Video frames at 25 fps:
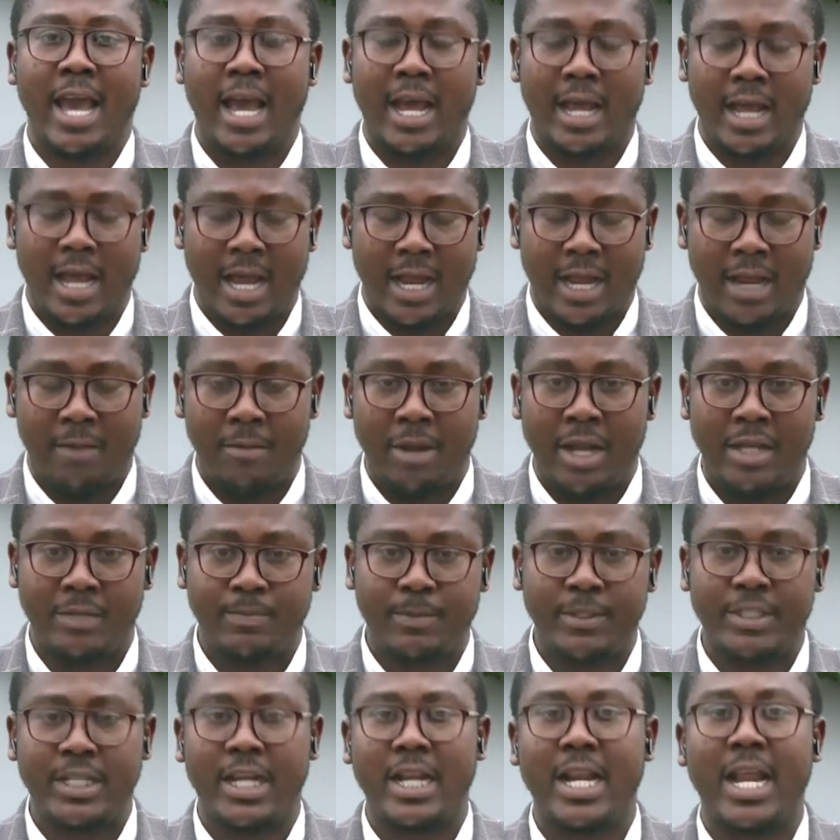uh, uh
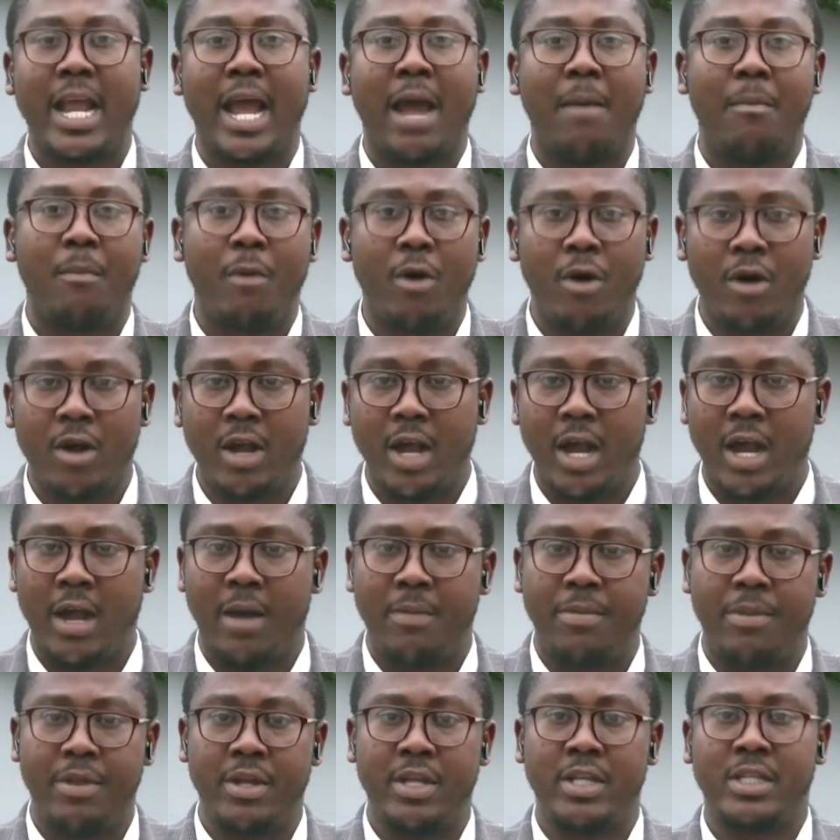especially among
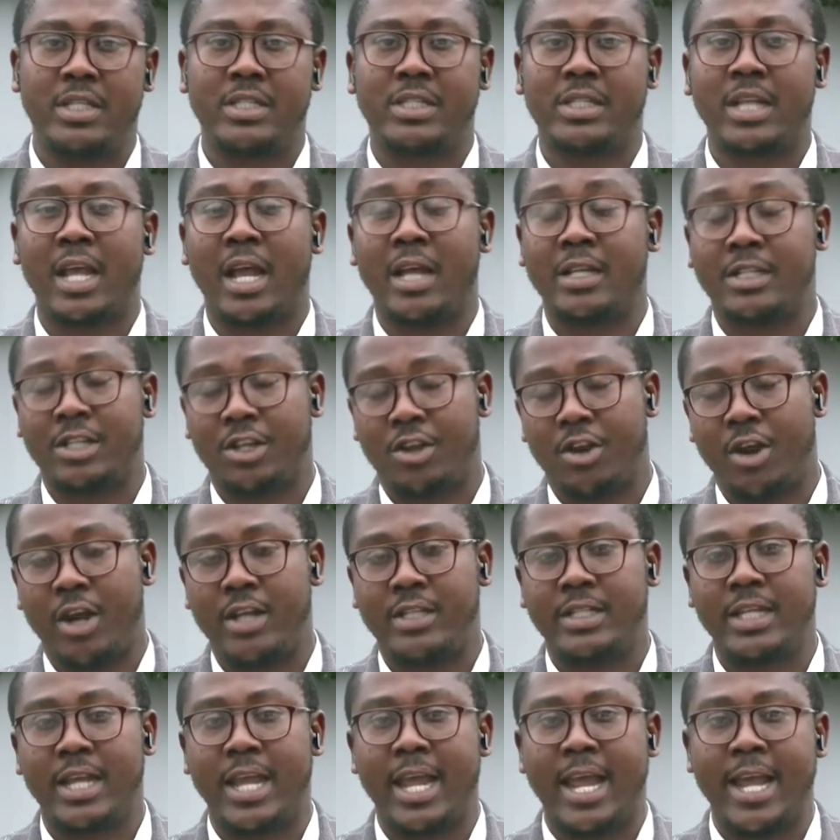uh, these uh,
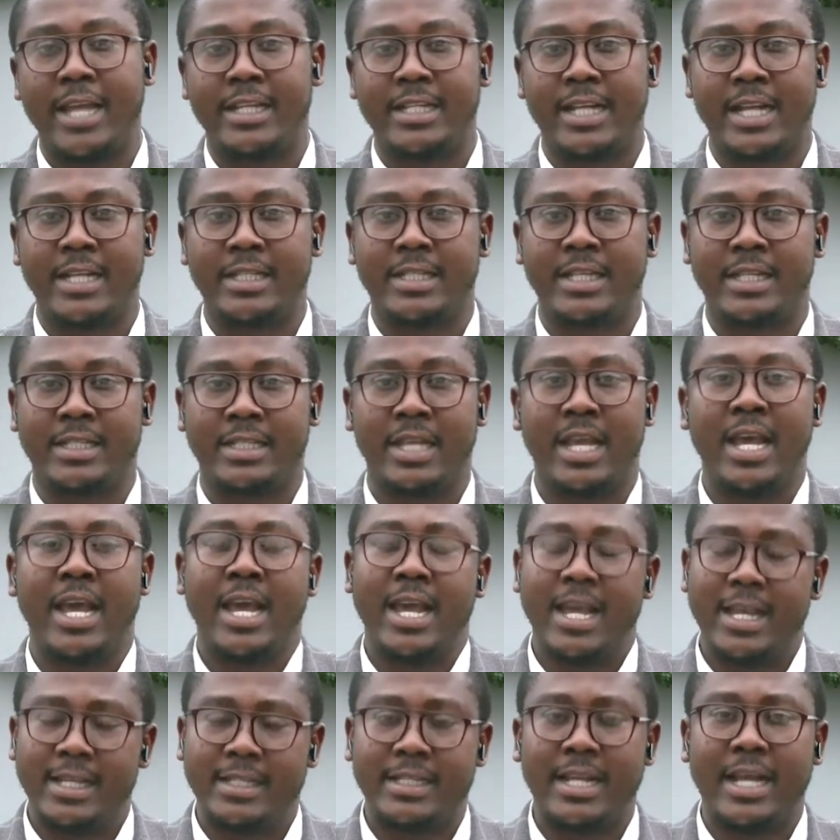security agencies.
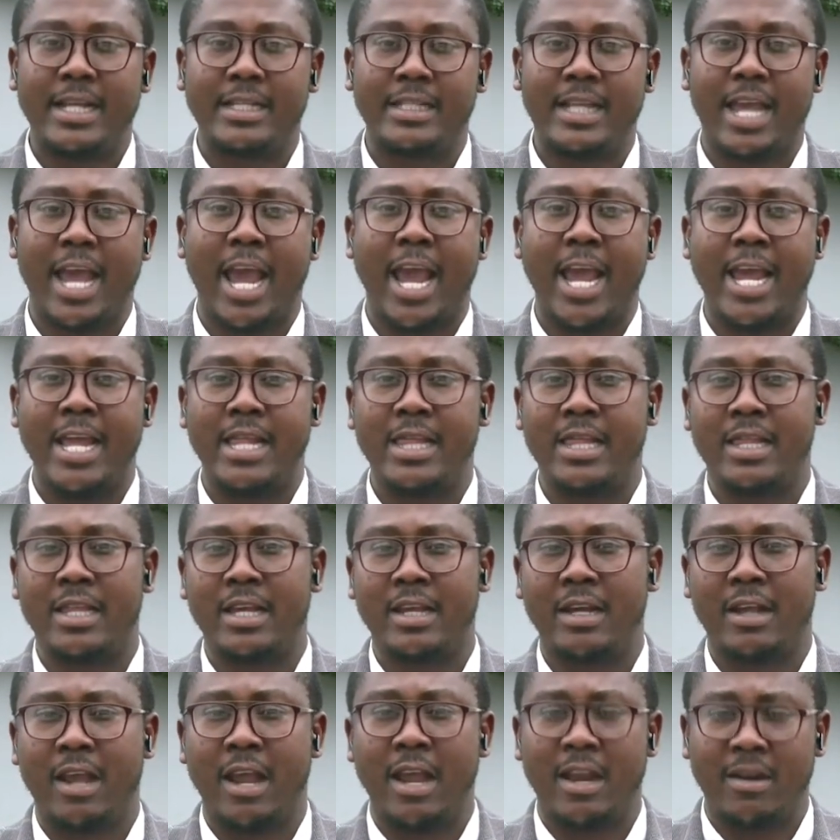He says in
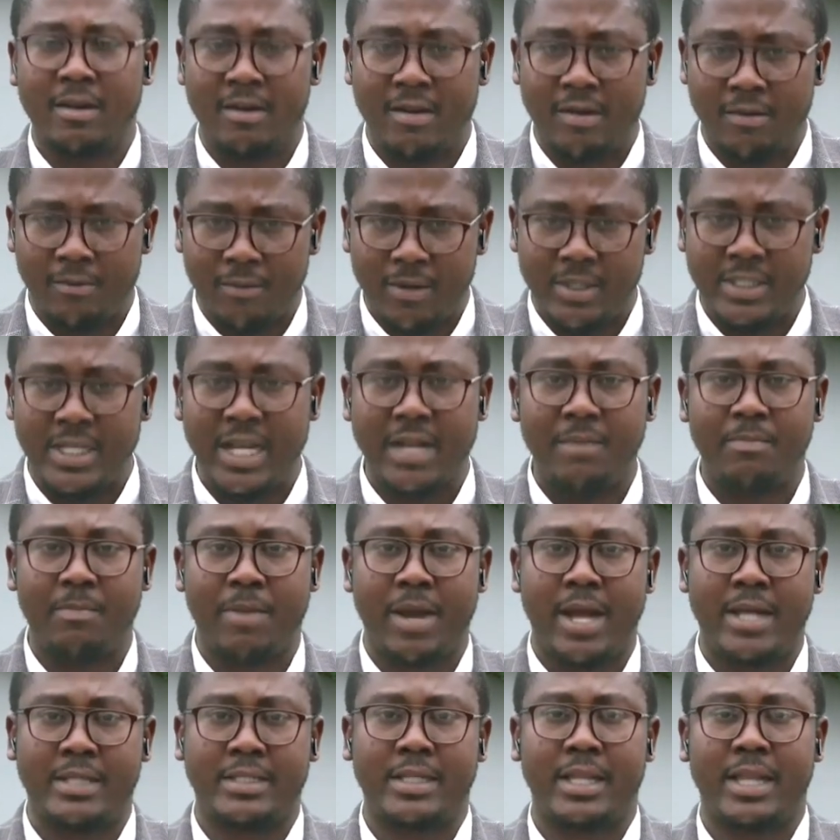the in
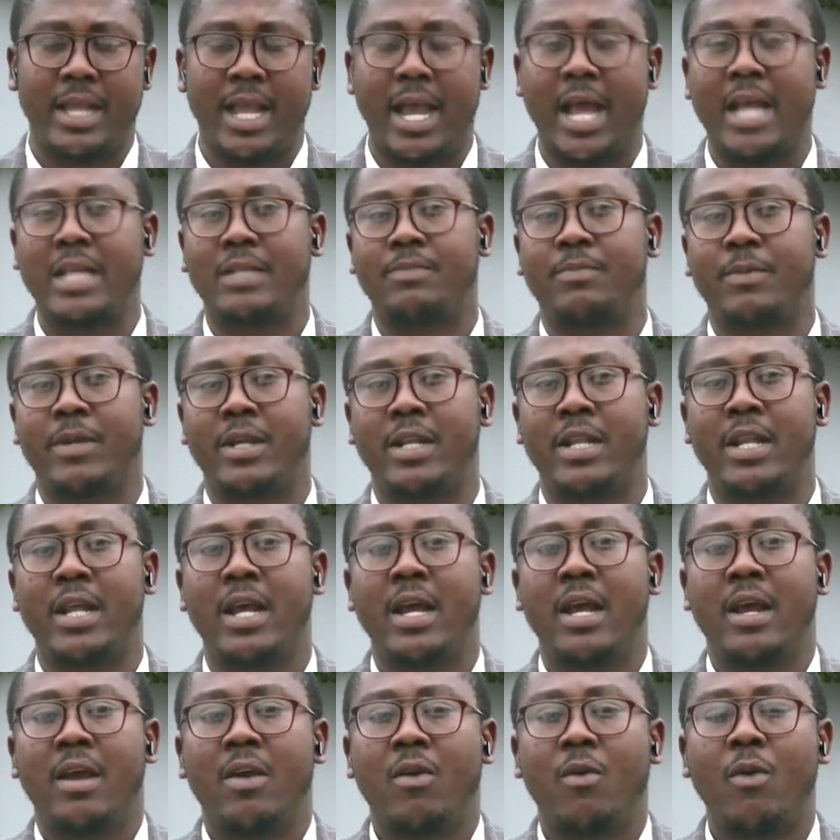recent past there has been
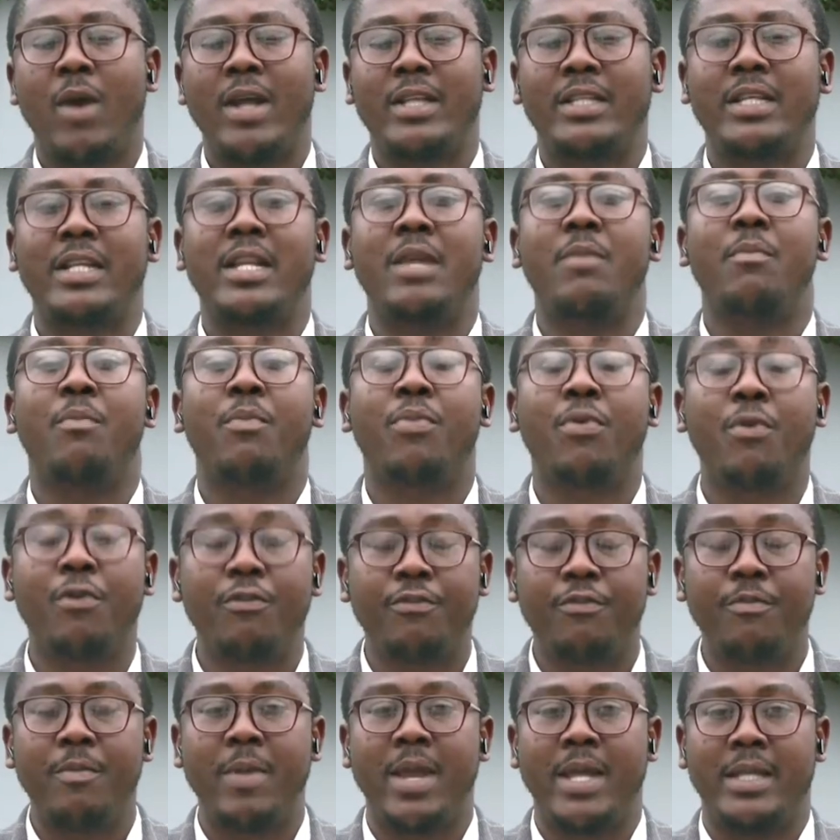quite an
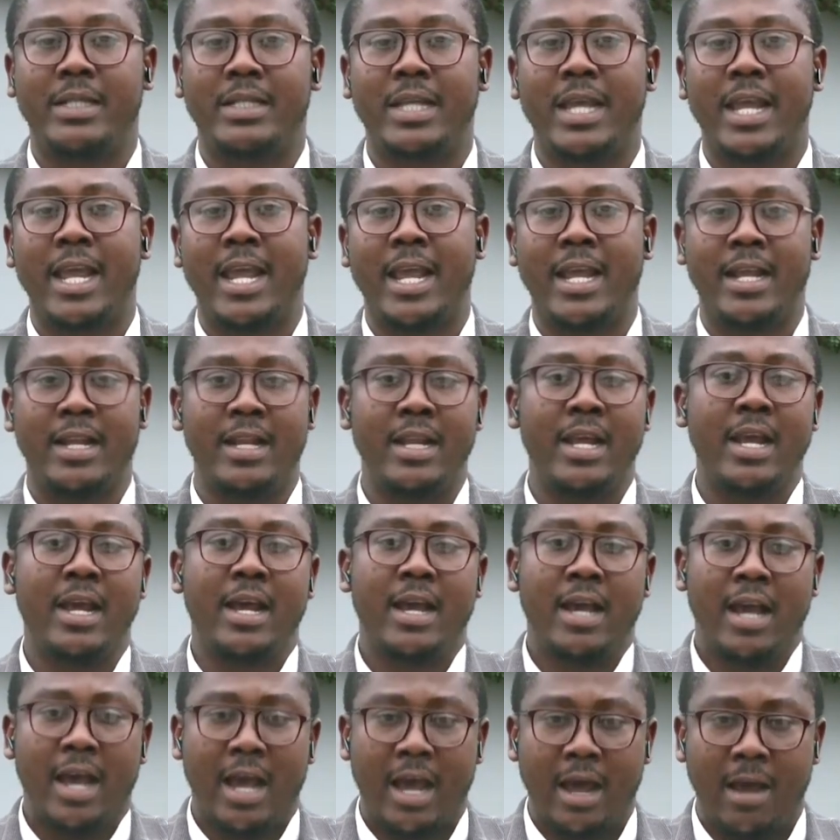improvement in
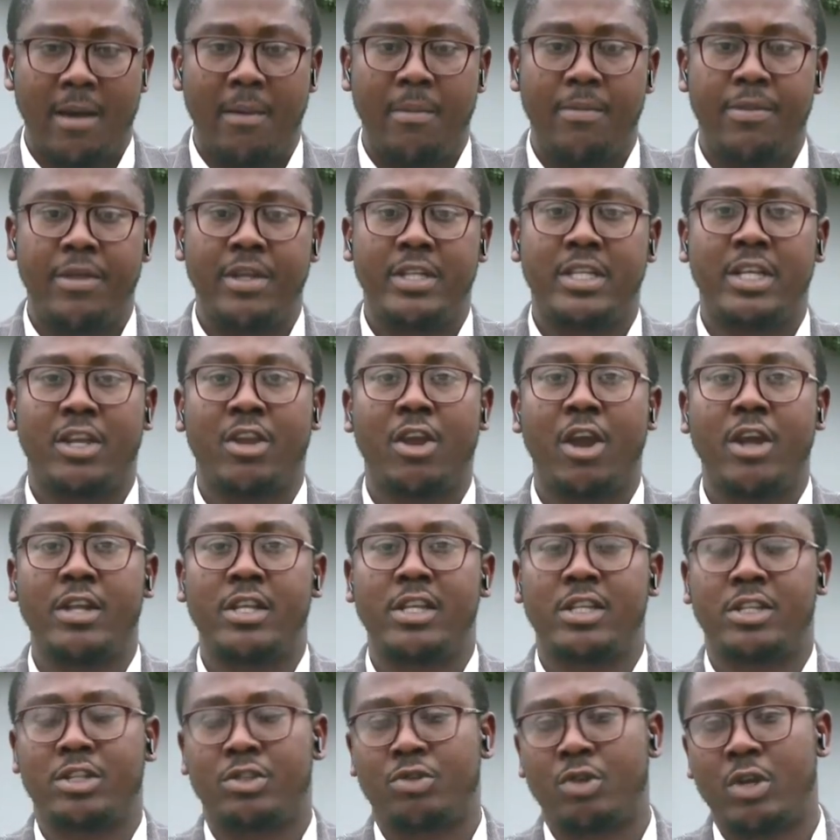the
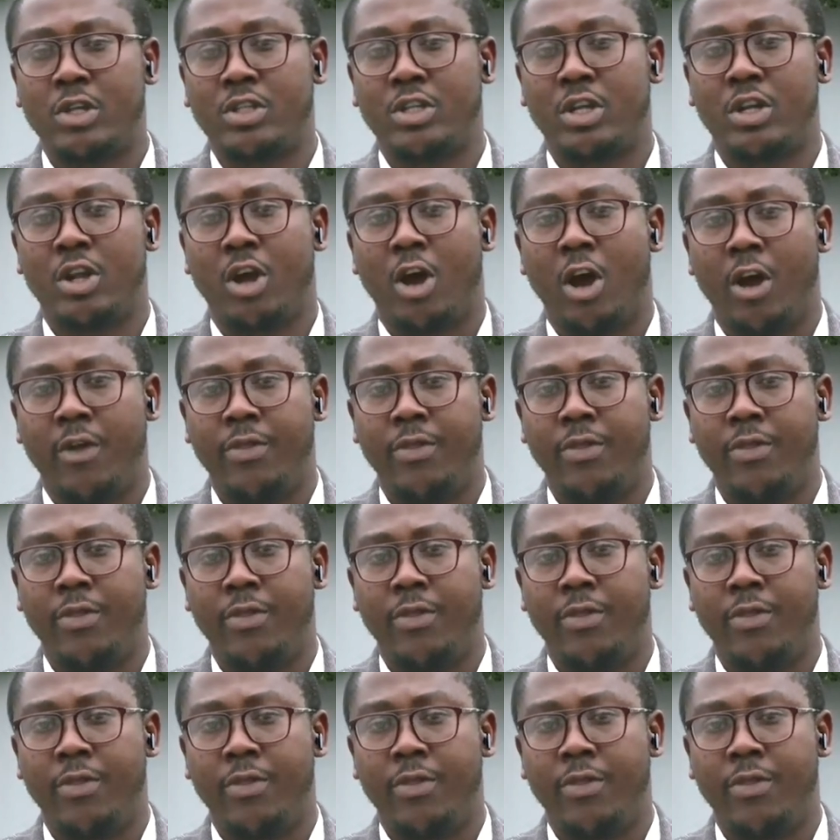security situation